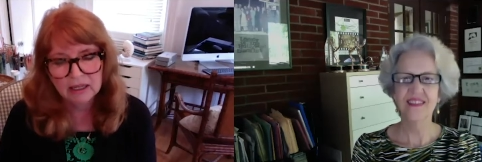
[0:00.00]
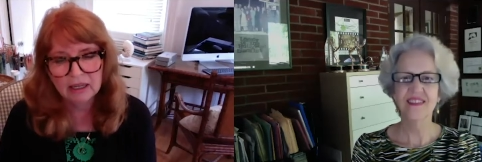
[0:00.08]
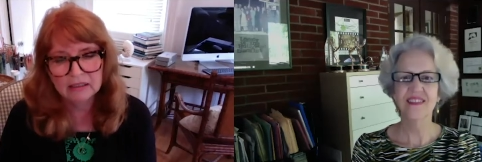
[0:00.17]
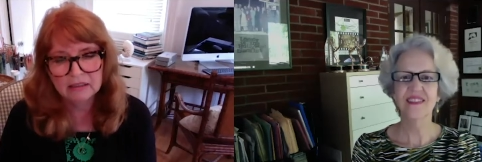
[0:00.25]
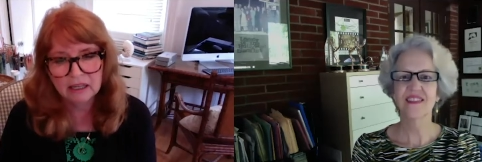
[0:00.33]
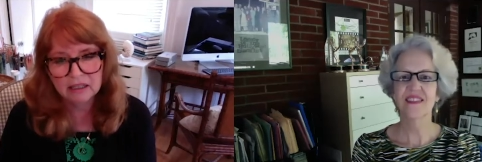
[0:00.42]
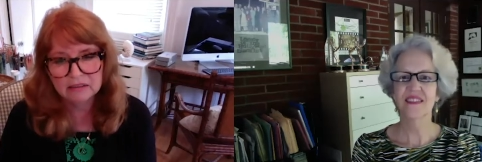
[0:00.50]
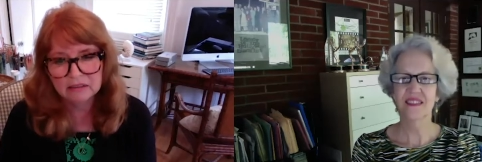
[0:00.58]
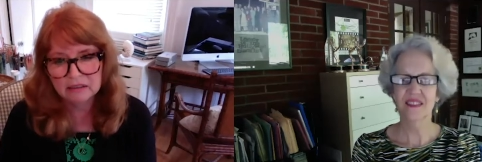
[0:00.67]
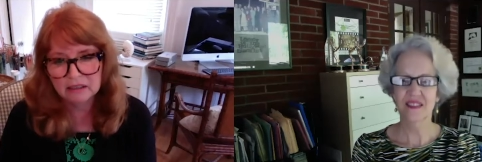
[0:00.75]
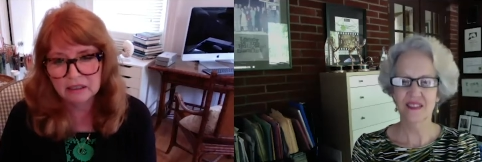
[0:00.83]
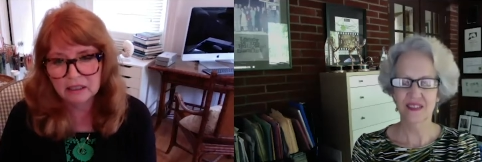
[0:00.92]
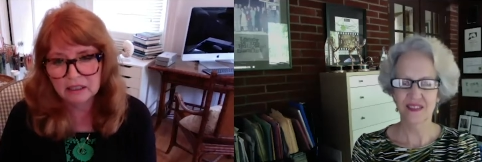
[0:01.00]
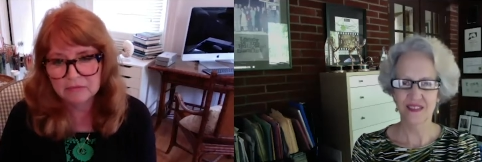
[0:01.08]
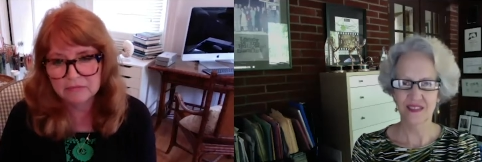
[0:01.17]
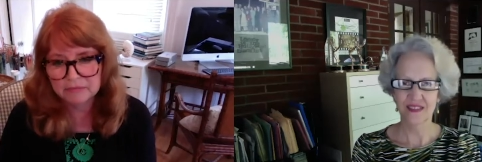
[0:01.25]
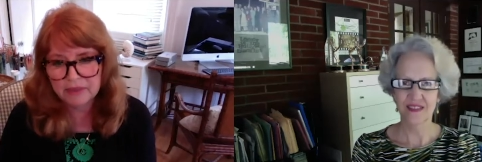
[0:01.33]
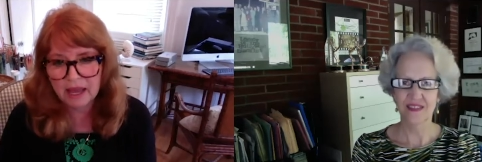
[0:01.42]
Speaker 1: And then
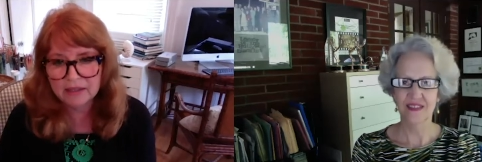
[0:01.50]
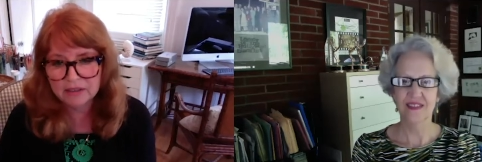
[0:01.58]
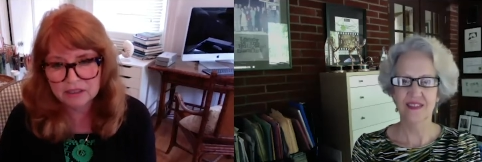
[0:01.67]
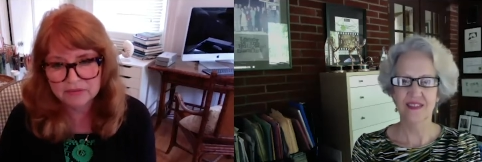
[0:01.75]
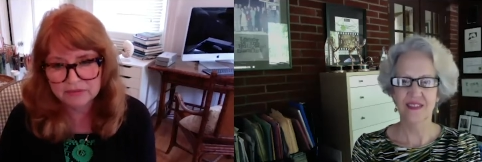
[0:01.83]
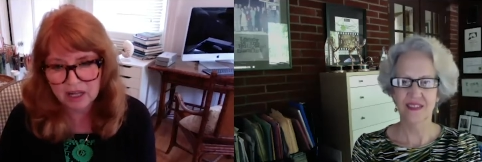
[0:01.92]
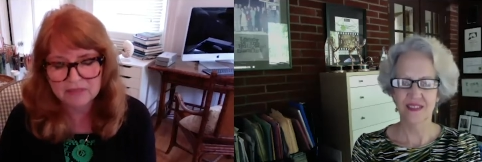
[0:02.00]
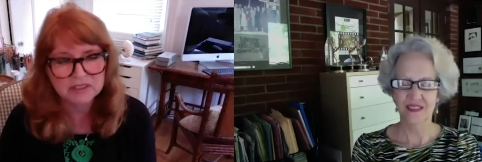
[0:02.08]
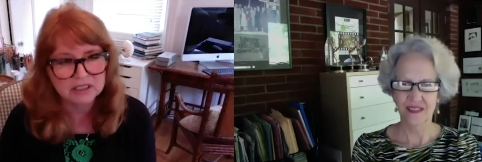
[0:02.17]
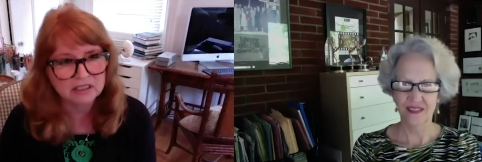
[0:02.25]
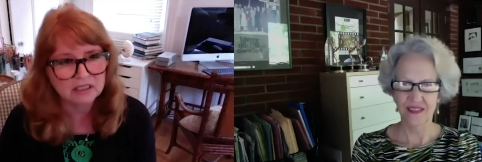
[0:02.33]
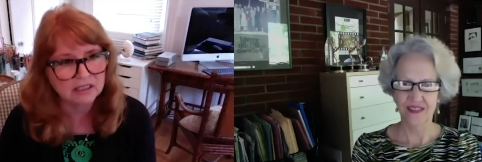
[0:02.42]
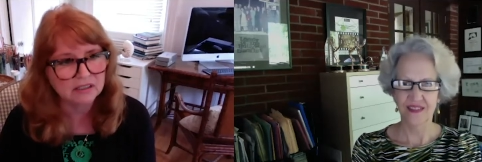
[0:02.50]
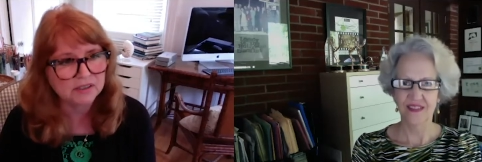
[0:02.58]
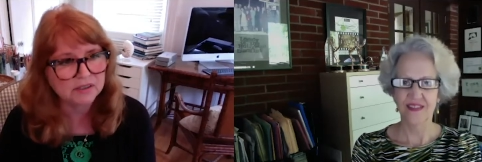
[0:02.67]
that evolved into the